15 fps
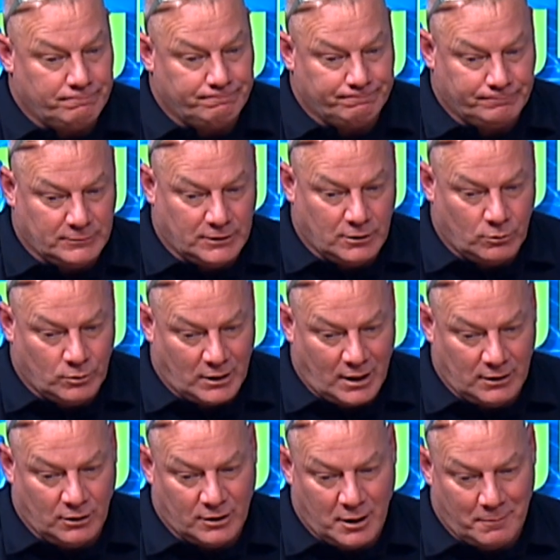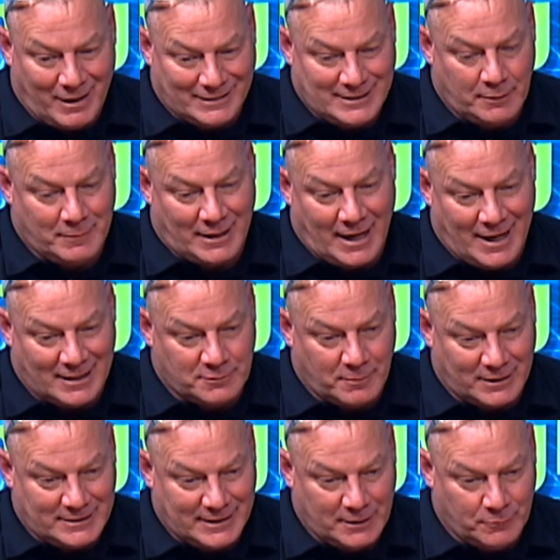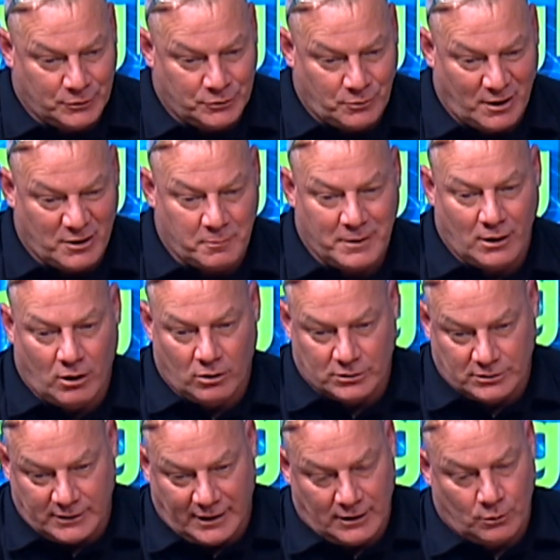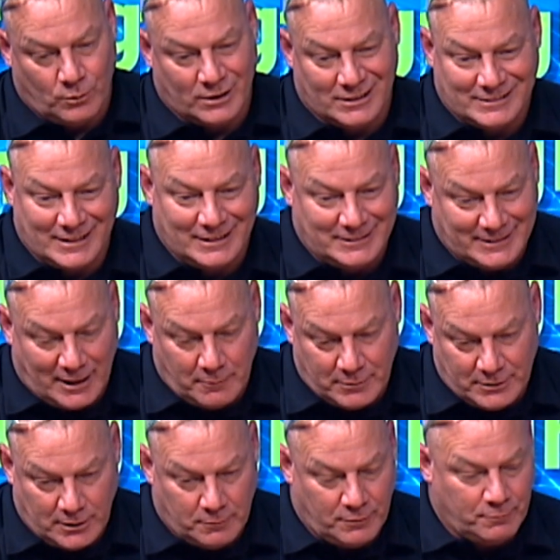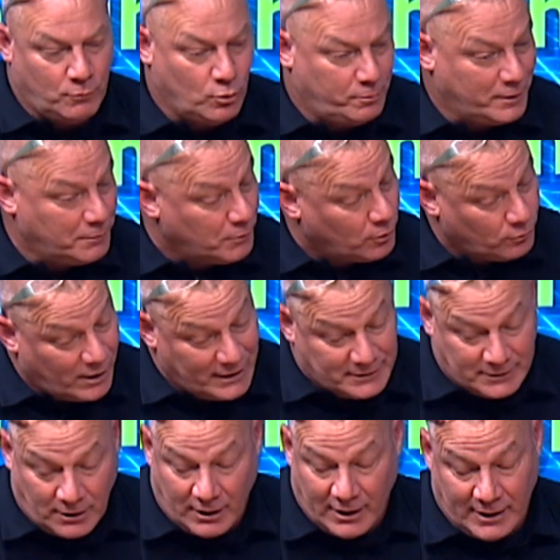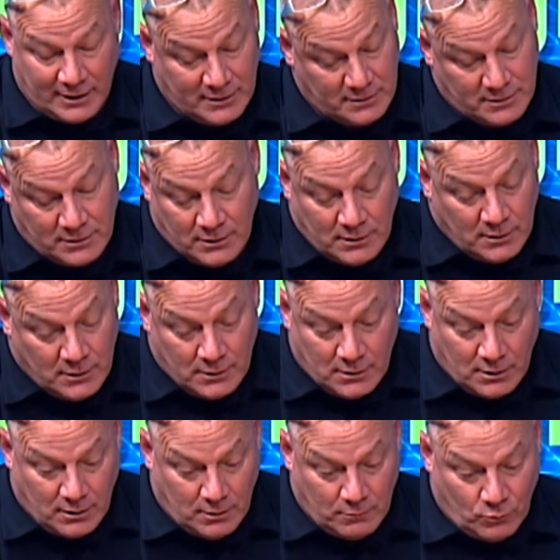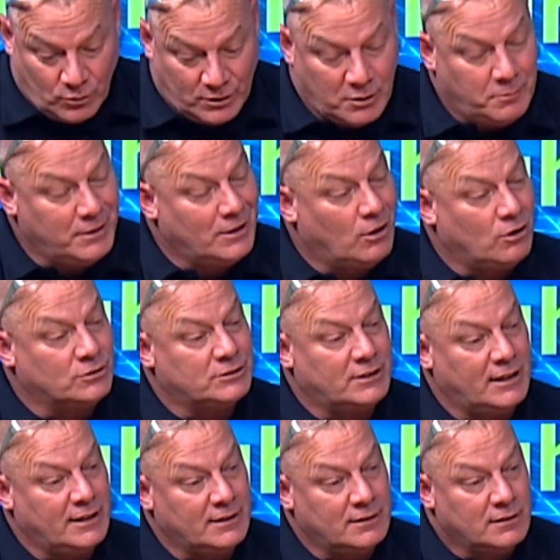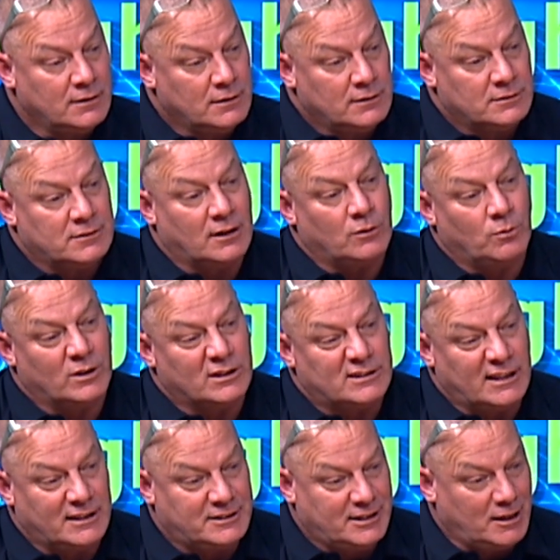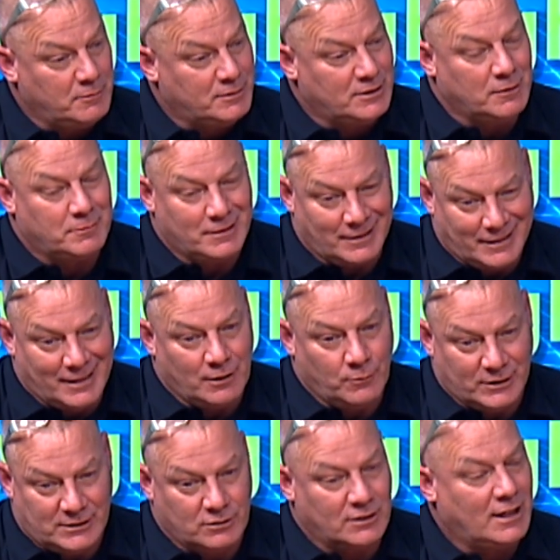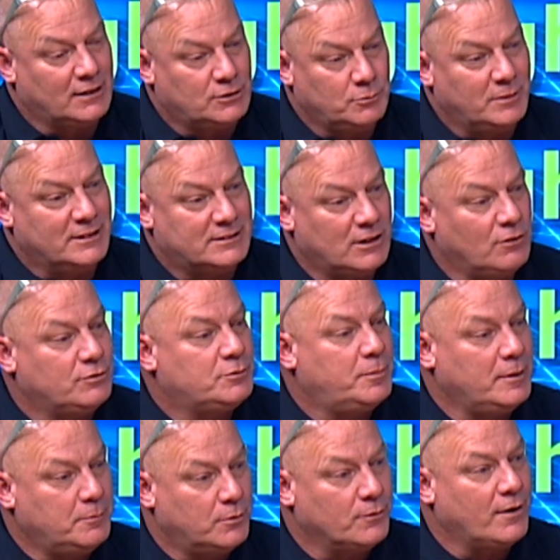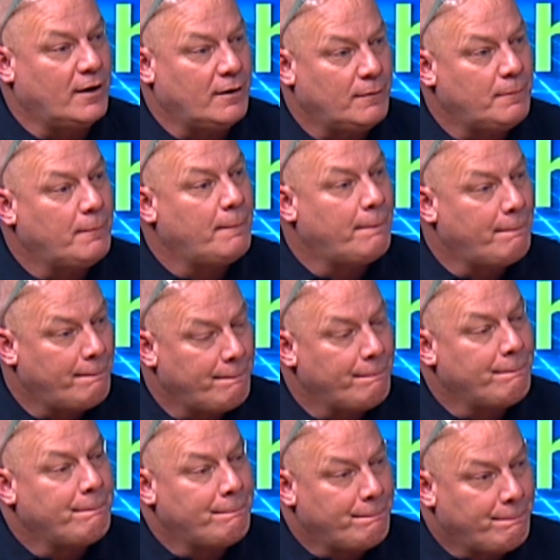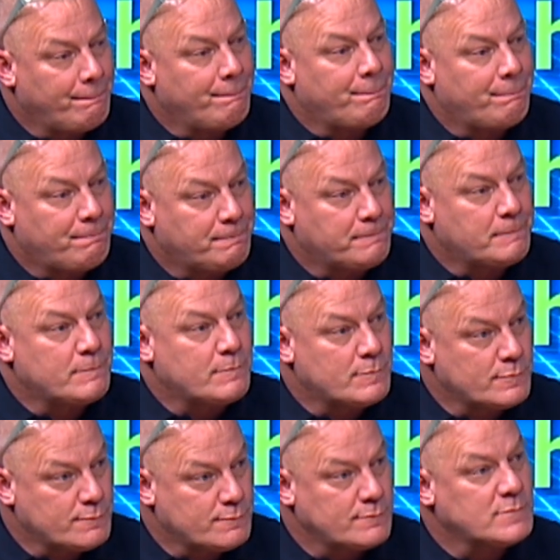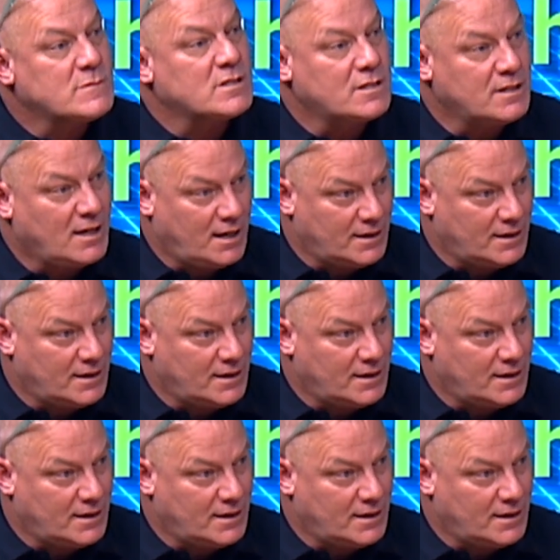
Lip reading: When I look at my team and I ask my team, would you rather be All-State or win a state championship? If more people are raising their hands wanting to be All-State instead of win a state championship, then again, we still got too many selfish people there. Right. You need team effort